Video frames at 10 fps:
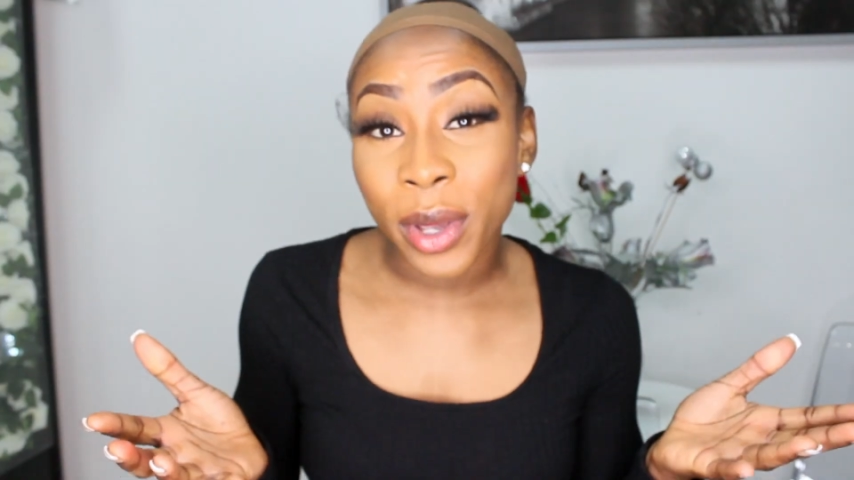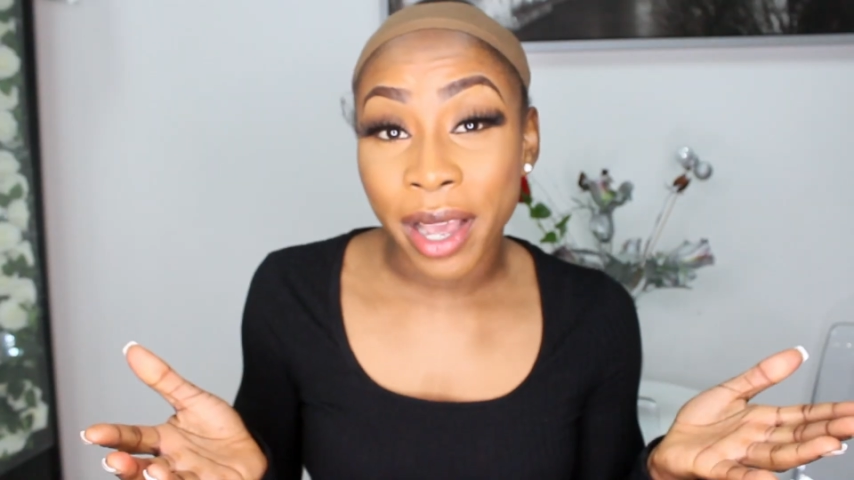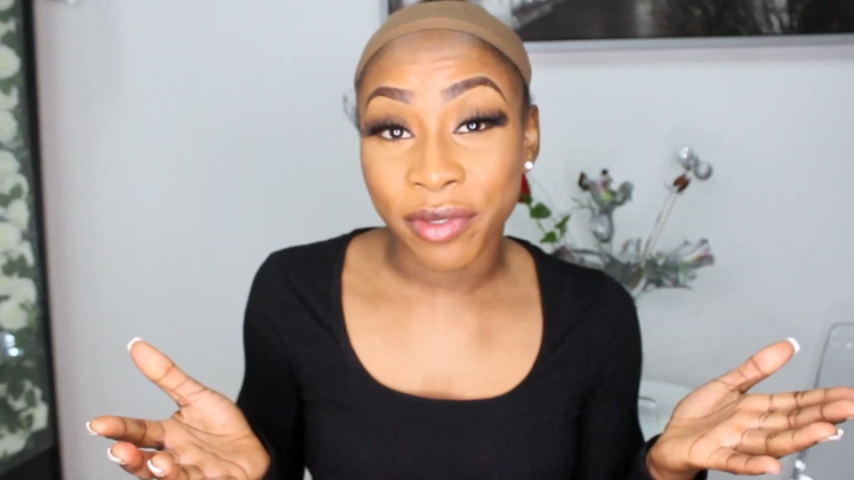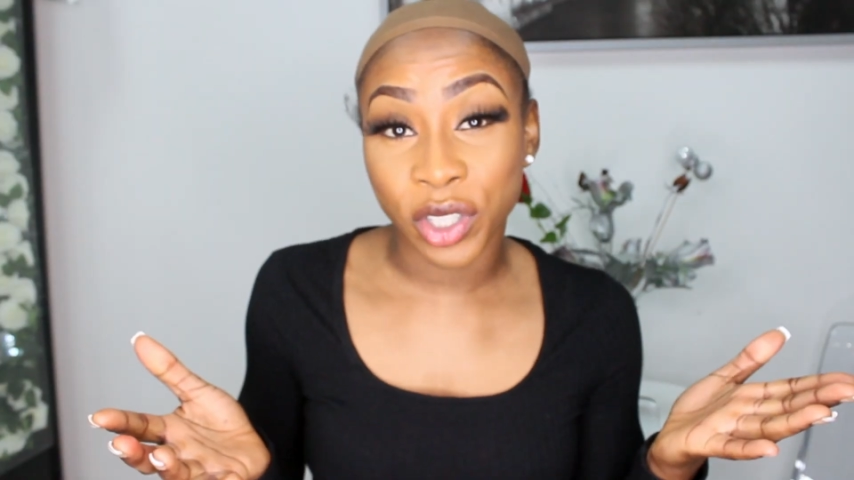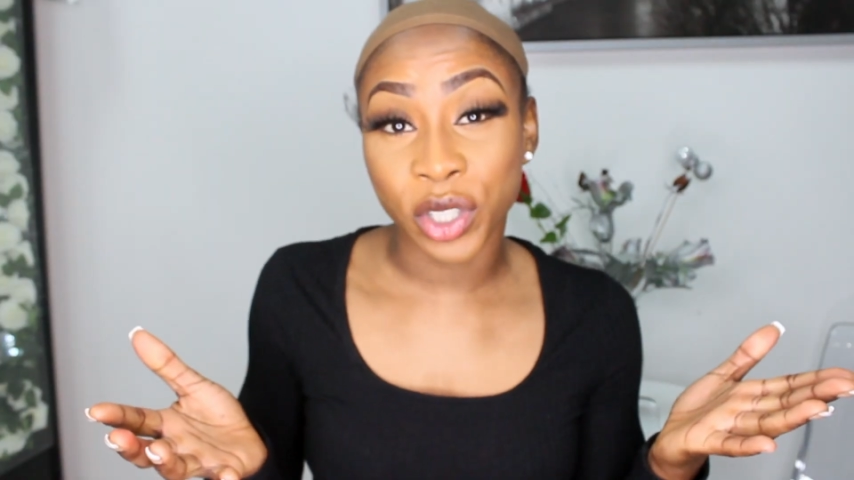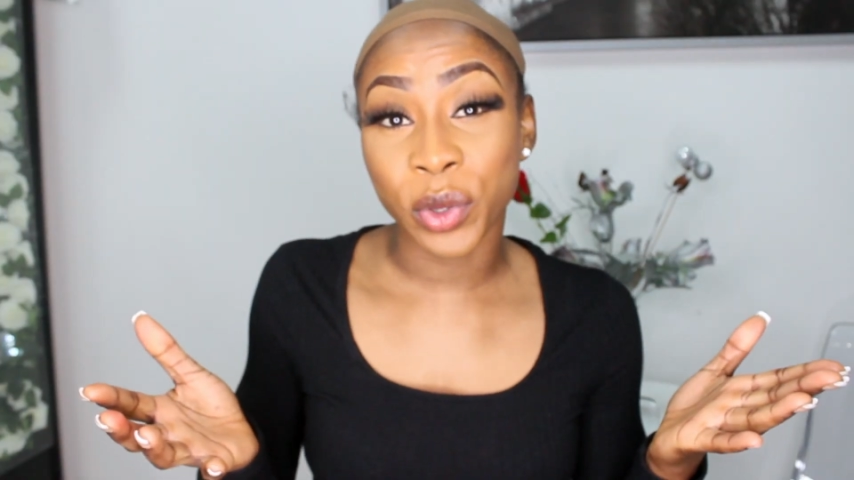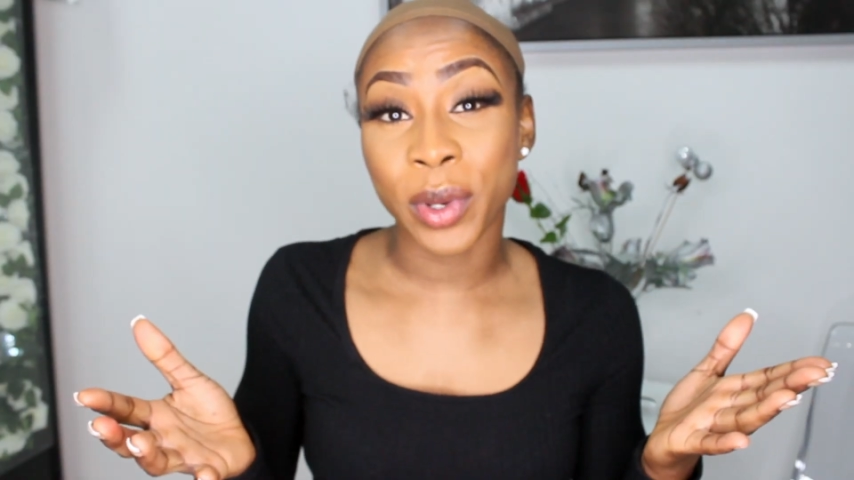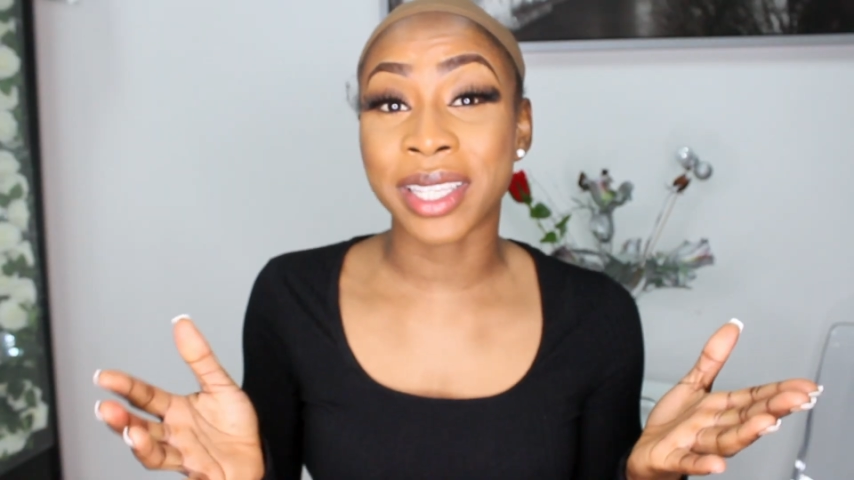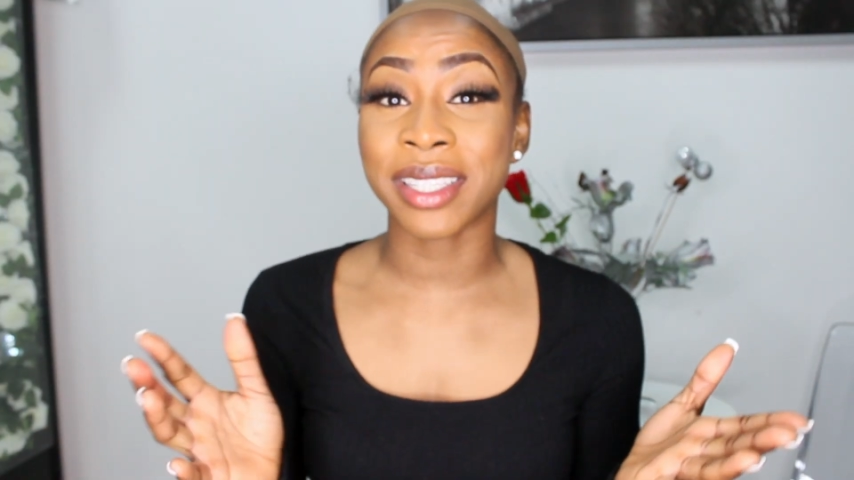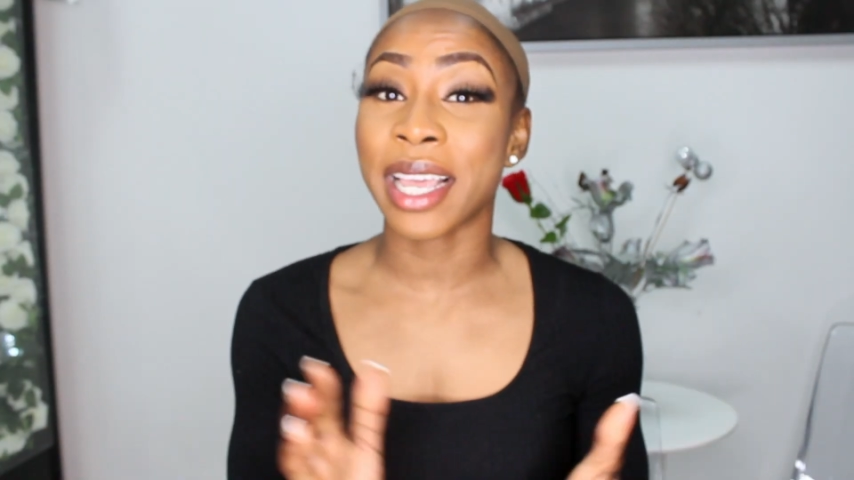you have to do
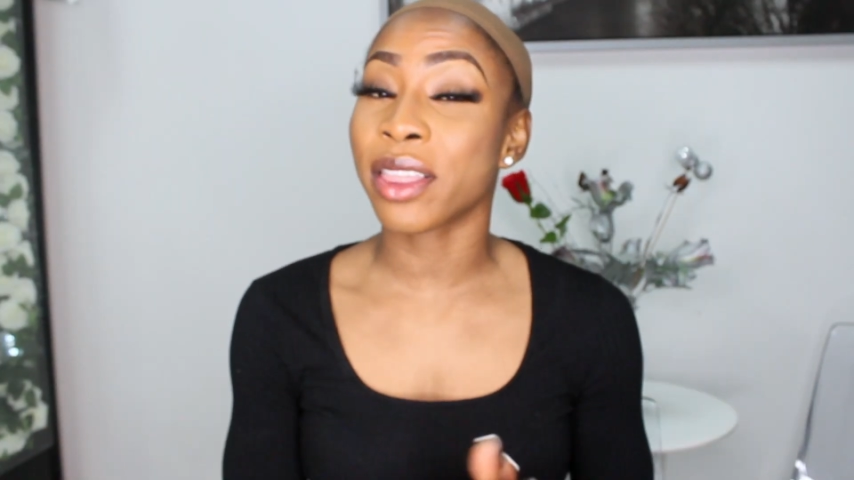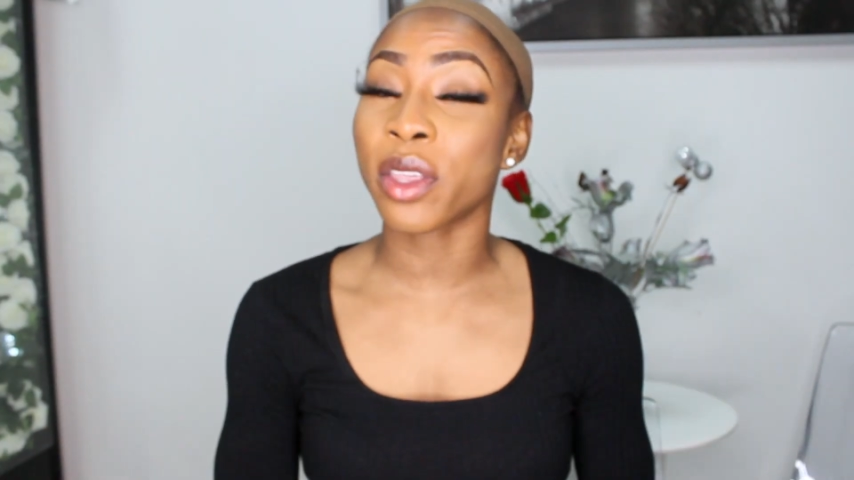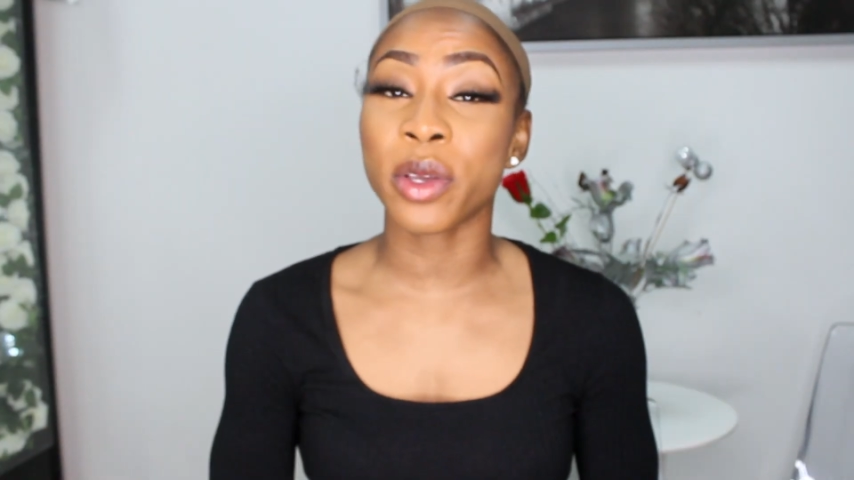is send